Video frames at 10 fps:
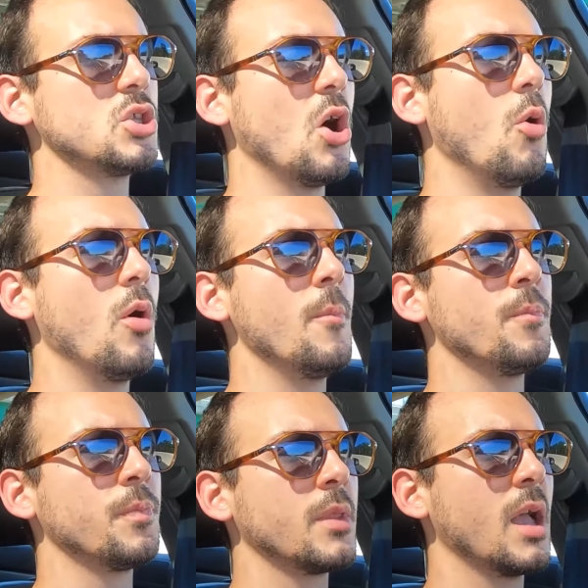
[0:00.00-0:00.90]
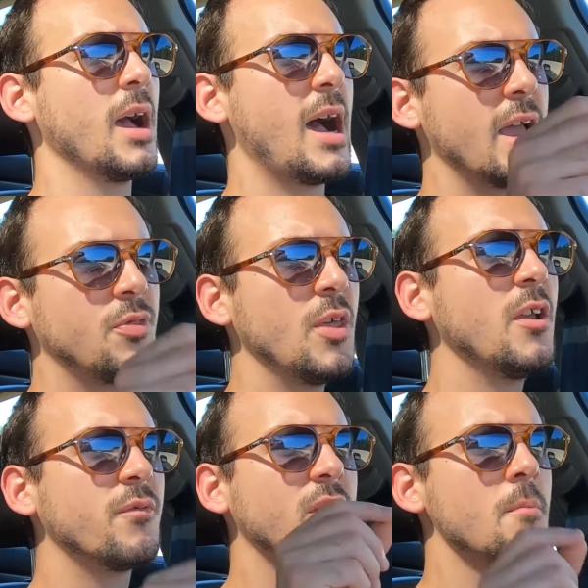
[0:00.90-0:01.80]
So I
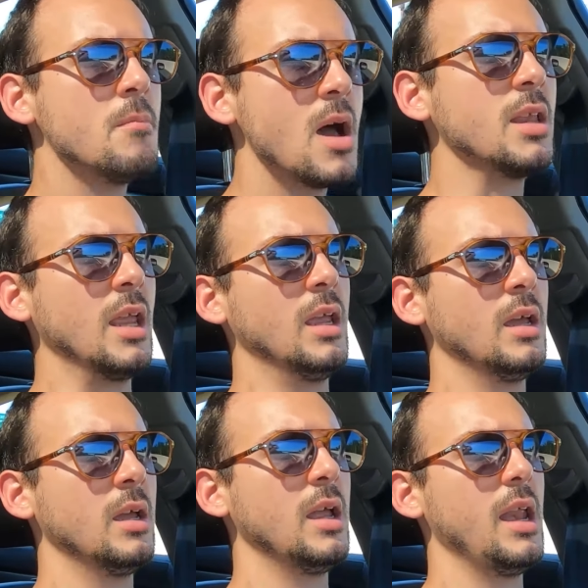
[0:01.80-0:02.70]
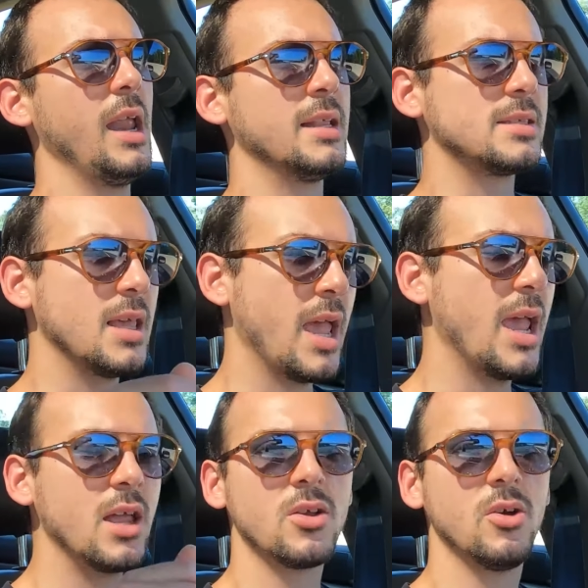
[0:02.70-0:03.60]
think for the money, it's the
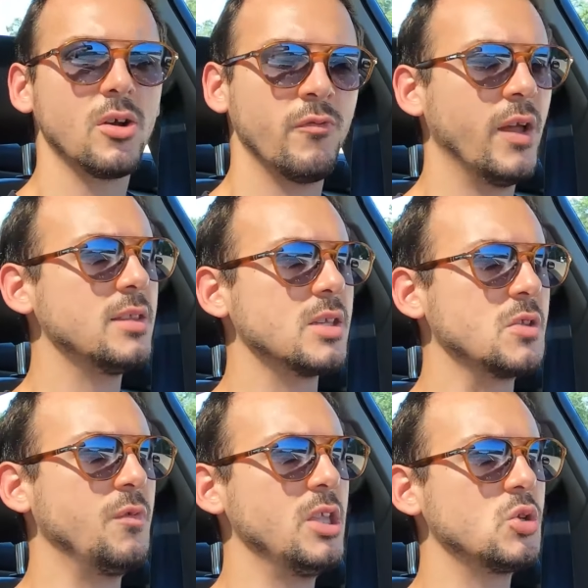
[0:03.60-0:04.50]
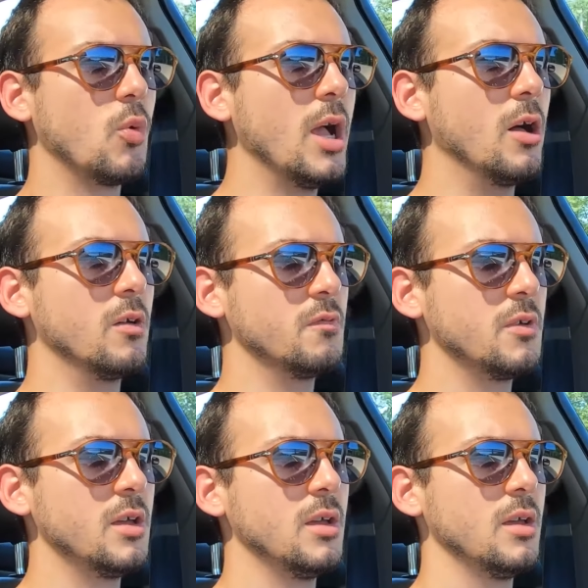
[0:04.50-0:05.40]
Hankook Ventus
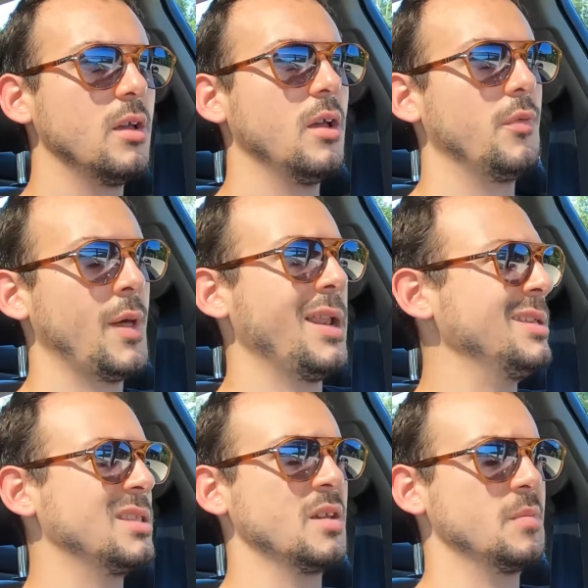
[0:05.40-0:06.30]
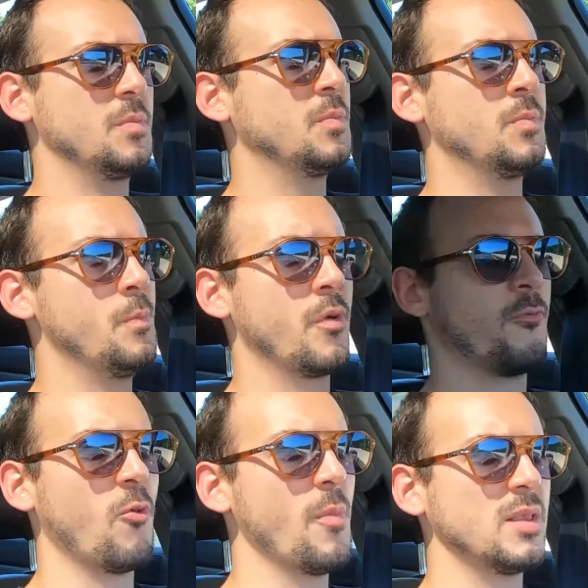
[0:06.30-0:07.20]
V12 that is the
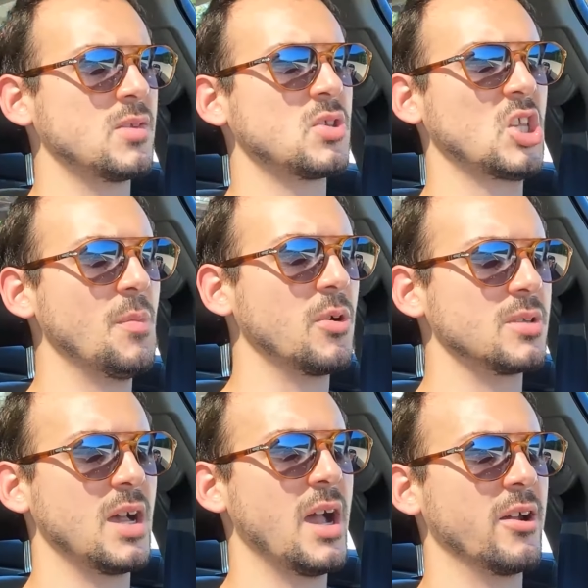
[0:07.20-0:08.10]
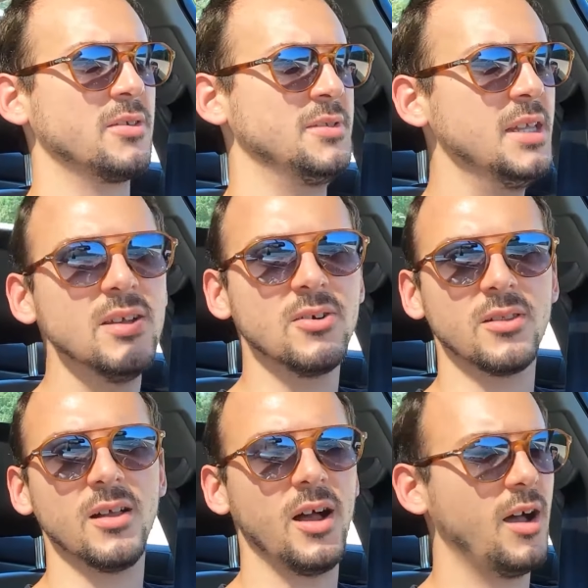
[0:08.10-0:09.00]
performance summer tire deal